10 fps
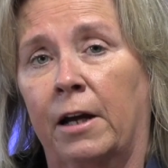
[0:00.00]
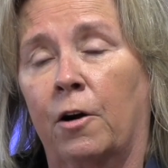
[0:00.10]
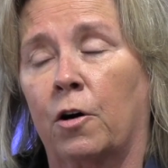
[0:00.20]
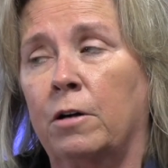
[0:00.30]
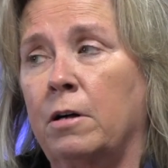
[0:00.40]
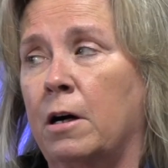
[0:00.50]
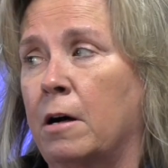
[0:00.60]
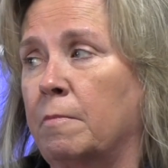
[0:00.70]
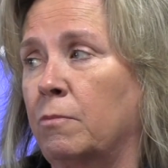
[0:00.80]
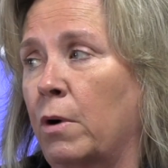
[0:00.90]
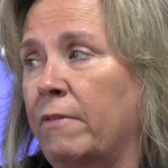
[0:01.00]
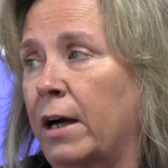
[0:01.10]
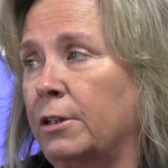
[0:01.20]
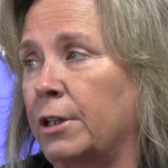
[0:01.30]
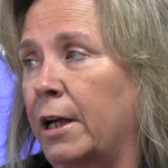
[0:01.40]
They are. We've
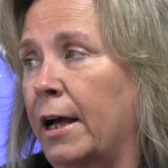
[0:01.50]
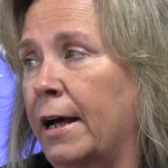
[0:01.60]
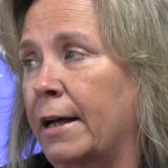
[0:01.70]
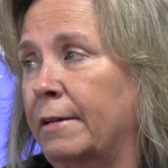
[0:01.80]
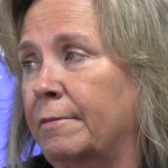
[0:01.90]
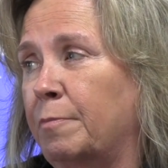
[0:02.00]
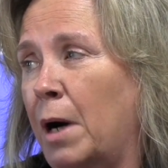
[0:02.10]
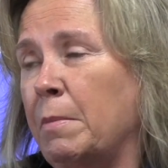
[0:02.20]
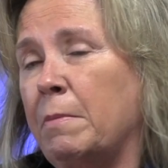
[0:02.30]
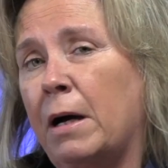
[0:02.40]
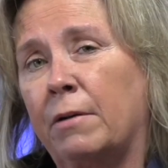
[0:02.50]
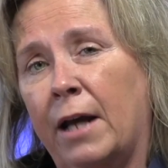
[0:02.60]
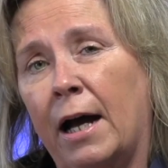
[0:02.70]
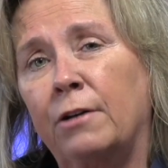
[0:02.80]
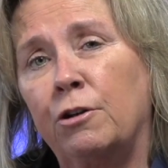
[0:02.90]
actually had probably about
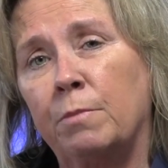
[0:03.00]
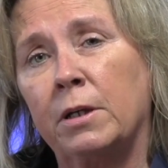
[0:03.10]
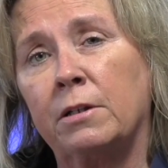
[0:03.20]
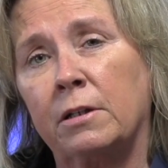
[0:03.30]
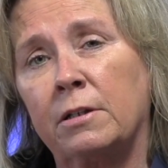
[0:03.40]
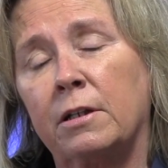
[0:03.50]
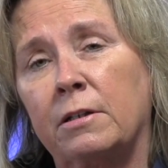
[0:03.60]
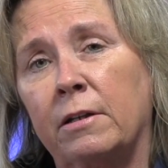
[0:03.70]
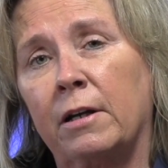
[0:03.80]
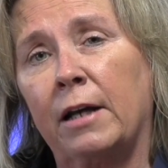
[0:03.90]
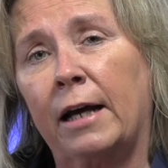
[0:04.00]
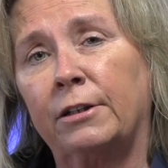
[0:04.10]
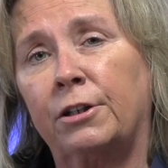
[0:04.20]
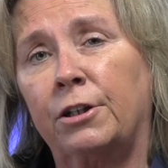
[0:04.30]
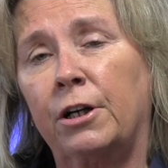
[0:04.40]
9 new businesses in the
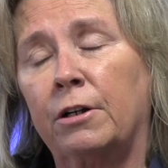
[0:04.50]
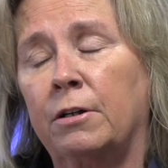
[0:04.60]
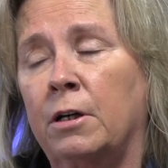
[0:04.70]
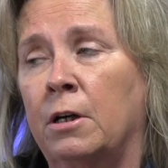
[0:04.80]
last year.